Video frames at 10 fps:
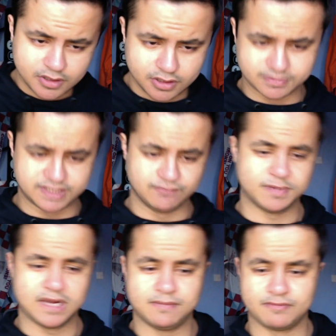Obviously,
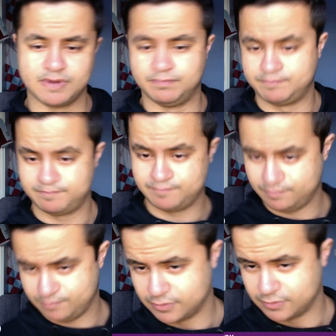Ruben Amorim
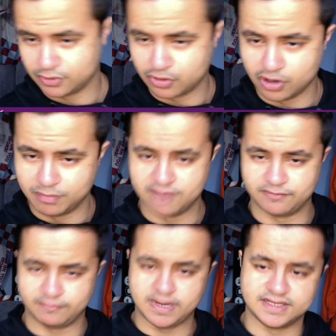got a bit of a
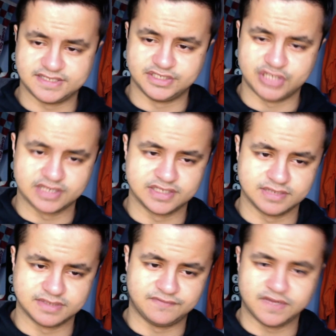reality check in terms
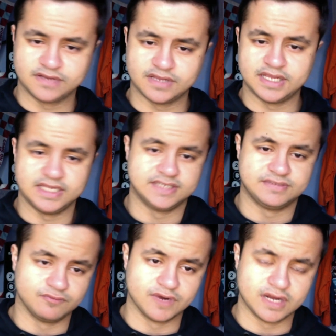of the fact that he's
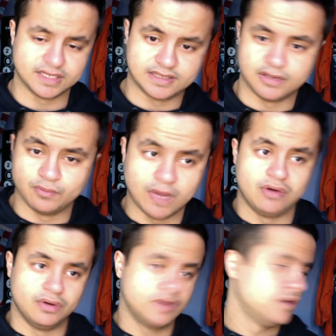realised that,
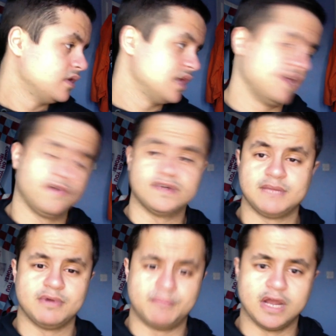wow, if I was him,
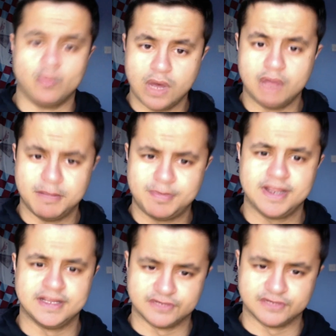I'd be like, wow, my
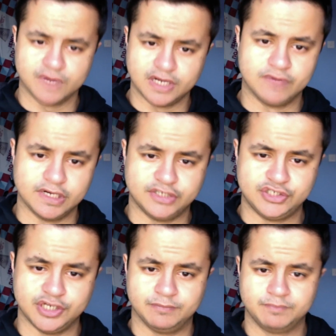players are really, really shit.